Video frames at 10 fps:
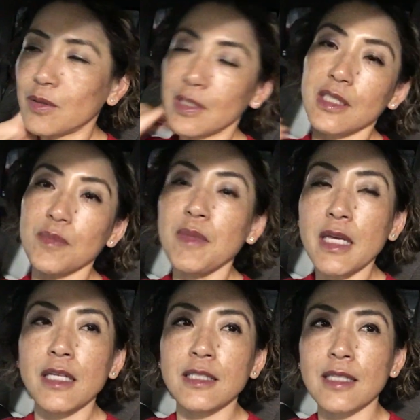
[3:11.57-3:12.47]
this
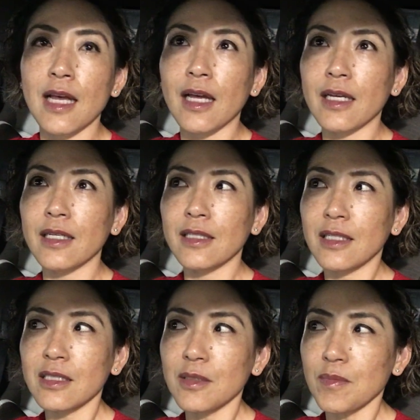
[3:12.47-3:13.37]
means that it
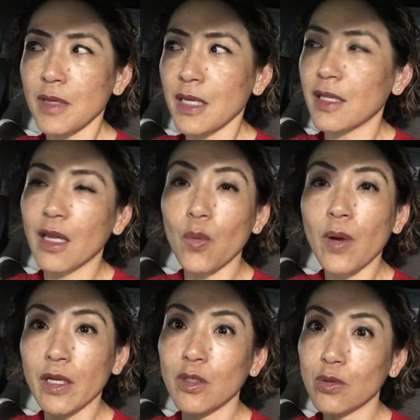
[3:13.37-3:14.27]
doesn't mean like
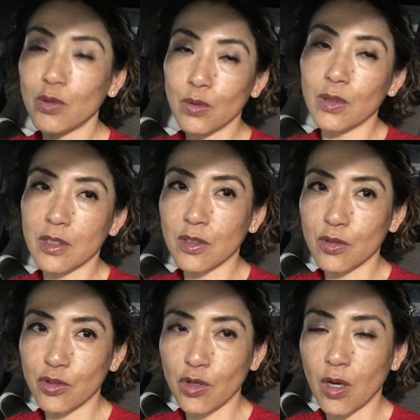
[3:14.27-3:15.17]
what you do as a
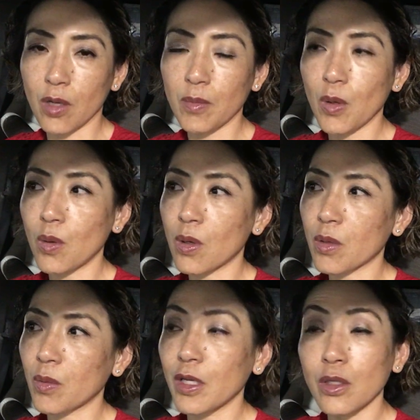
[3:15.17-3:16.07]
job
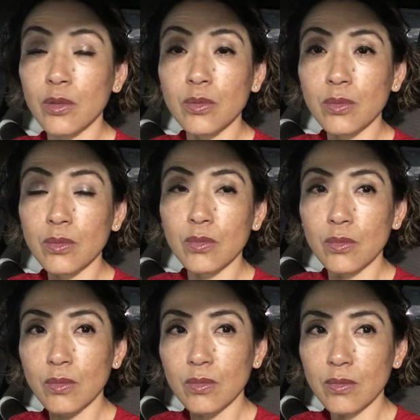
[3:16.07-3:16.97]
or what you
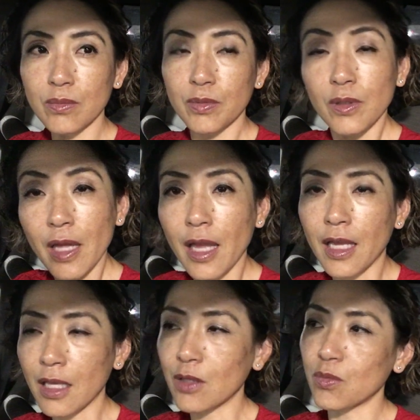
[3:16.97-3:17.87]
play
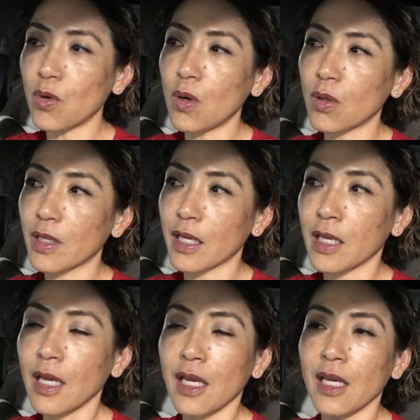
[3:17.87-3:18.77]
in a role.
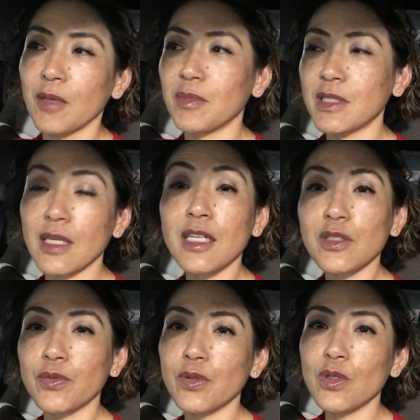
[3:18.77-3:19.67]
Like besides
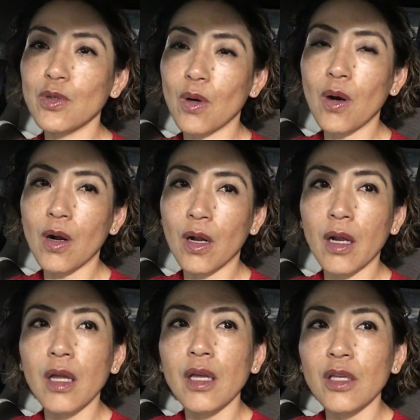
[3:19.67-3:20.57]
who you are,
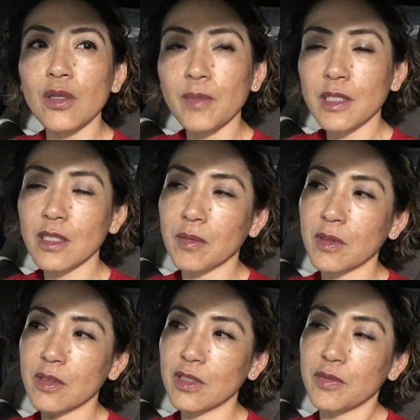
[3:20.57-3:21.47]
you must have
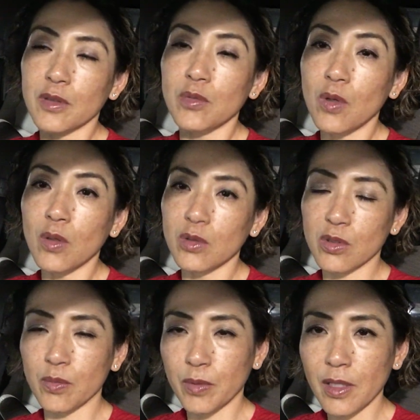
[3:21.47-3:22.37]
a different roles
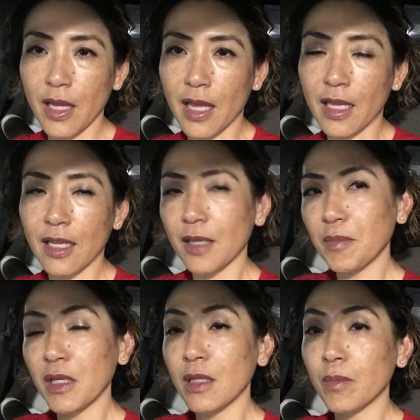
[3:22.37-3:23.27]
to play, like
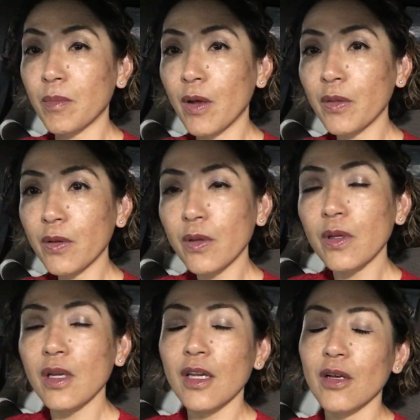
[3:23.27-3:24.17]
being a mother
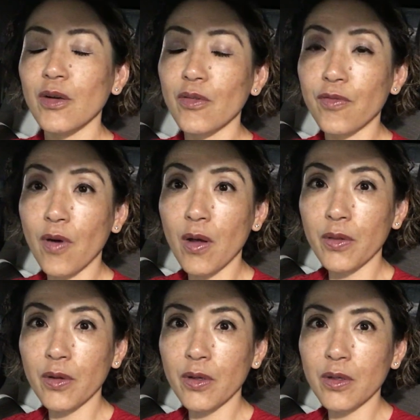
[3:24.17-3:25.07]
or
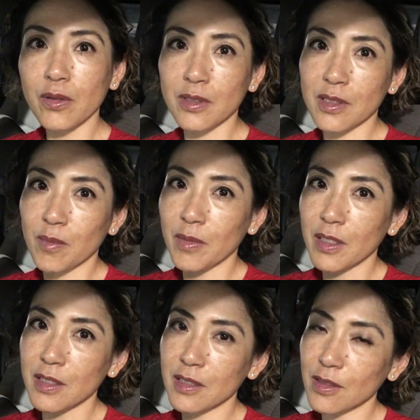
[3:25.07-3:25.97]
father or
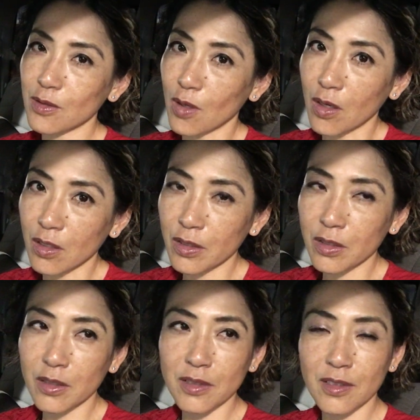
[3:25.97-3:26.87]
somebody's
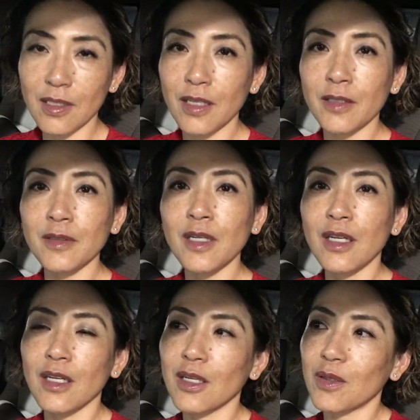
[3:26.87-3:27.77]
daughter, son,
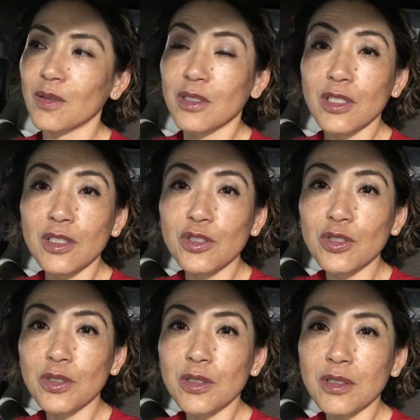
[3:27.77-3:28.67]
or
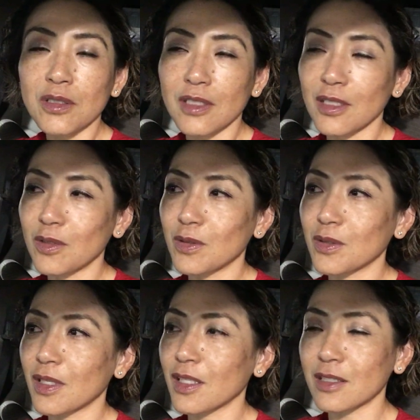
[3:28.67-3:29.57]
teacher,
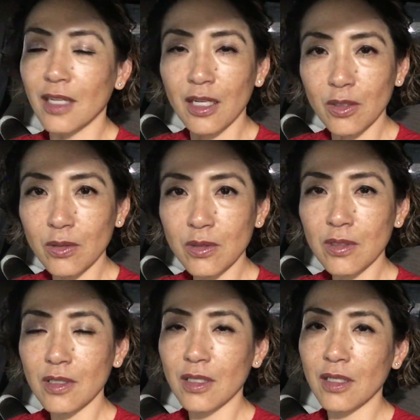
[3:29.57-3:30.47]
like
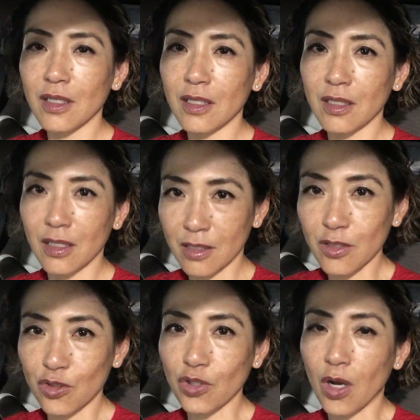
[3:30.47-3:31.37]
titles as a
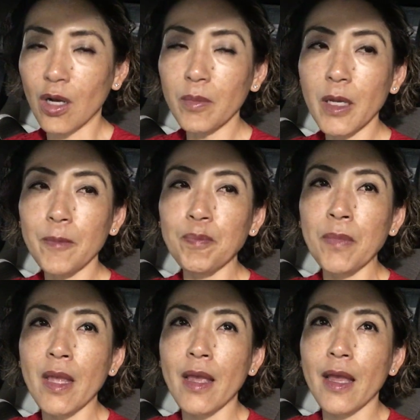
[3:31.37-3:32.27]
job.
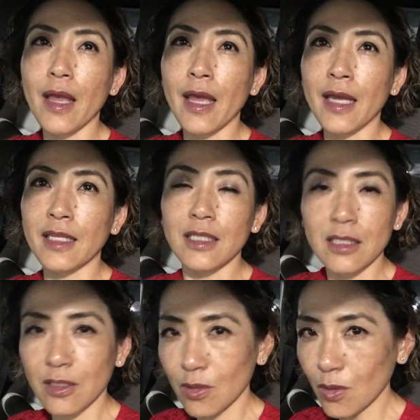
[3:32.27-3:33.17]
And
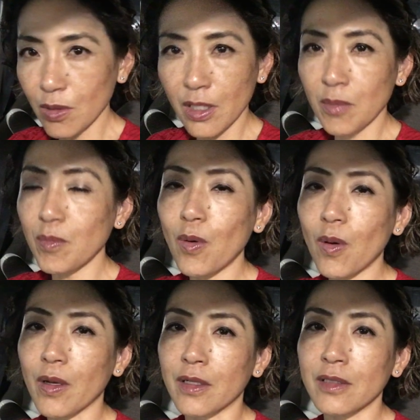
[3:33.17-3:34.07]
it's so
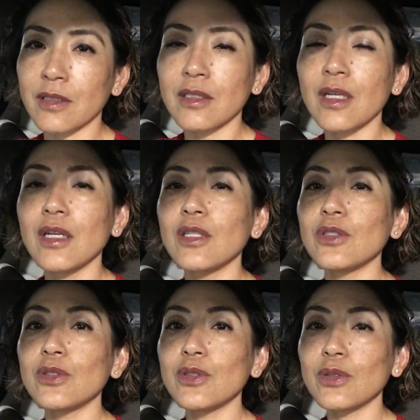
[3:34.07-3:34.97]
important
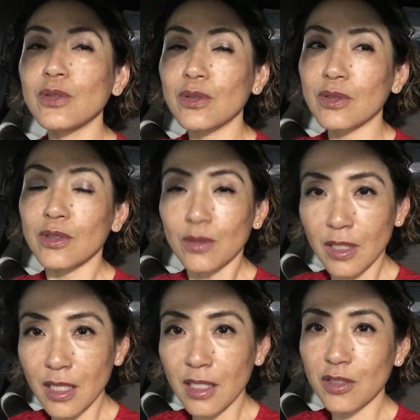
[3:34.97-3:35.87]
to
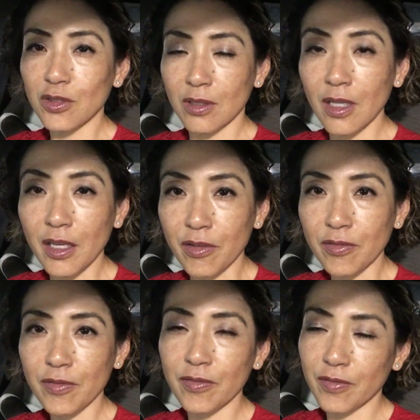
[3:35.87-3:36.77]
lead your
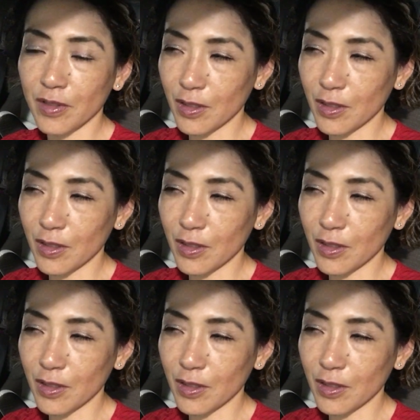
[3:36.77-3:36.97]
life,